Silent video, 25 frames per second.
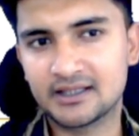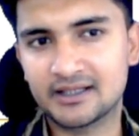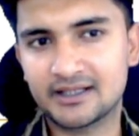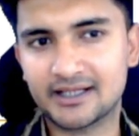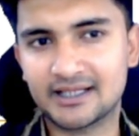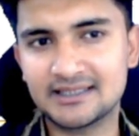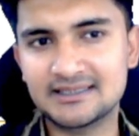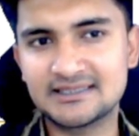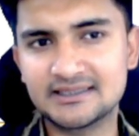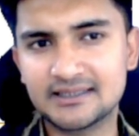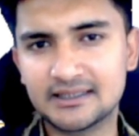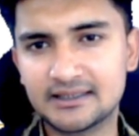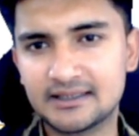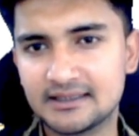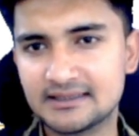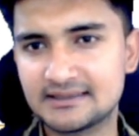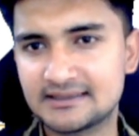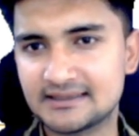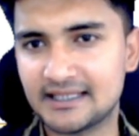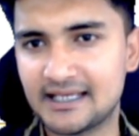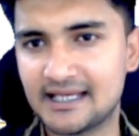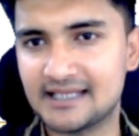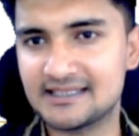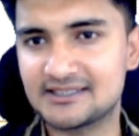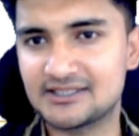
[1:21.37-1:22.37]
Consider
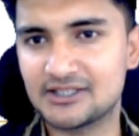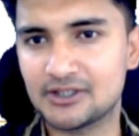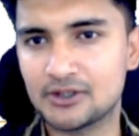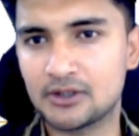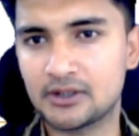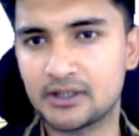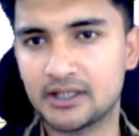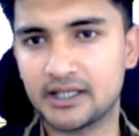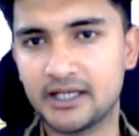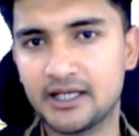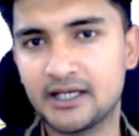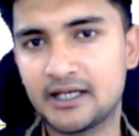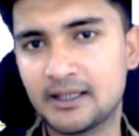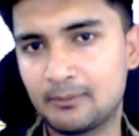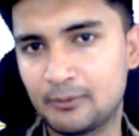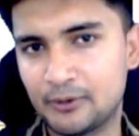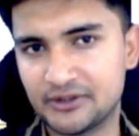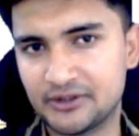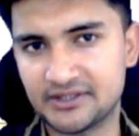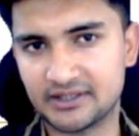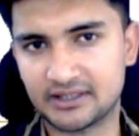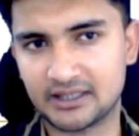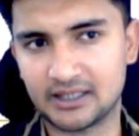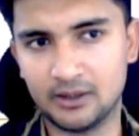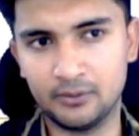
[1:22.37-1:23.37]
this as your A W
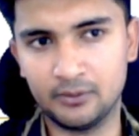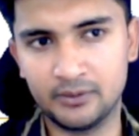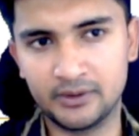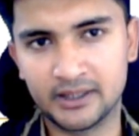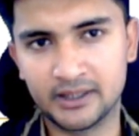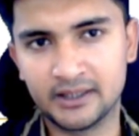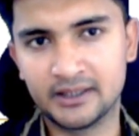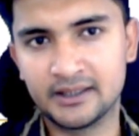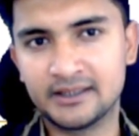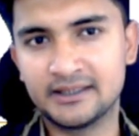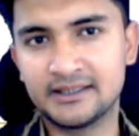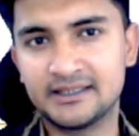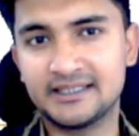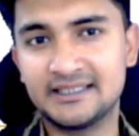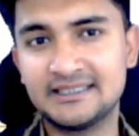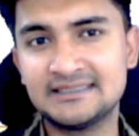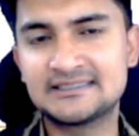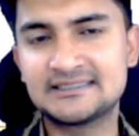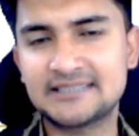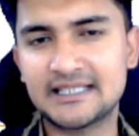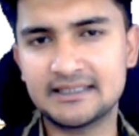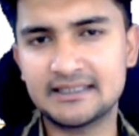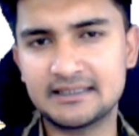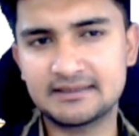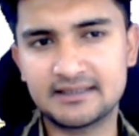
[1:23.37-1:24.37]
S account.
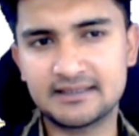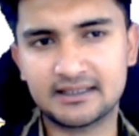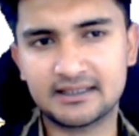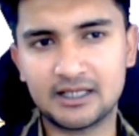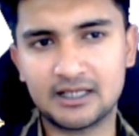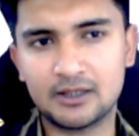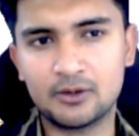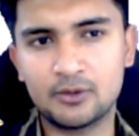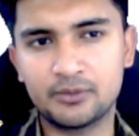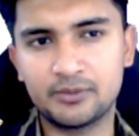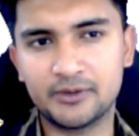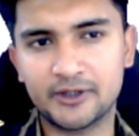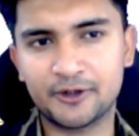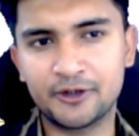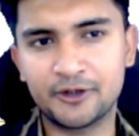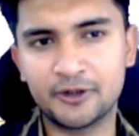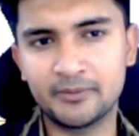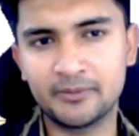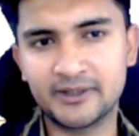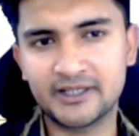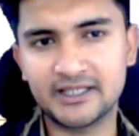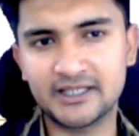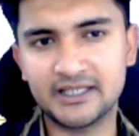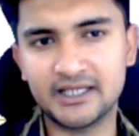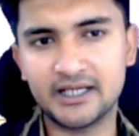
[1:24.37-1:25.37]
Inside this account, we are going to
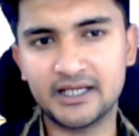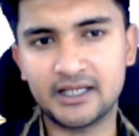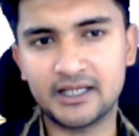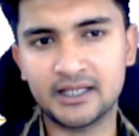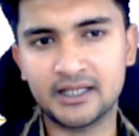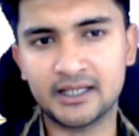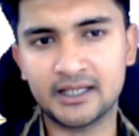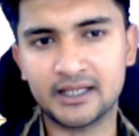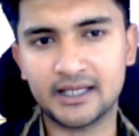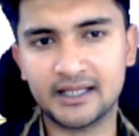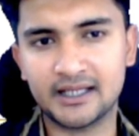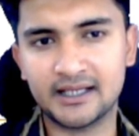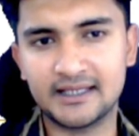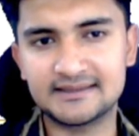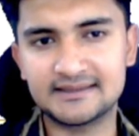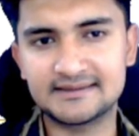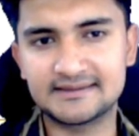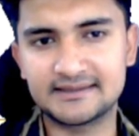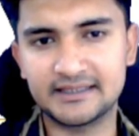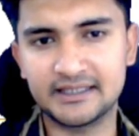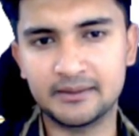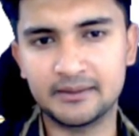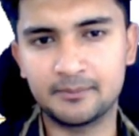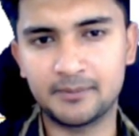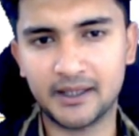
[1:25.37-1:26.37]
be creating an S
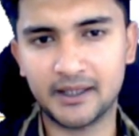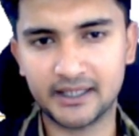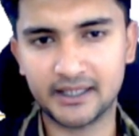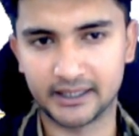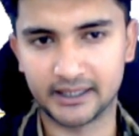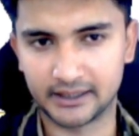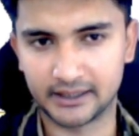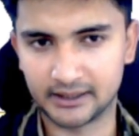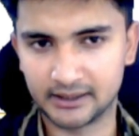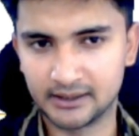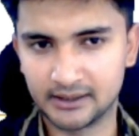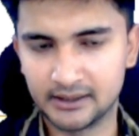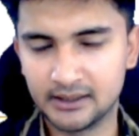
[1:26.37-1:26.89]
three bucket.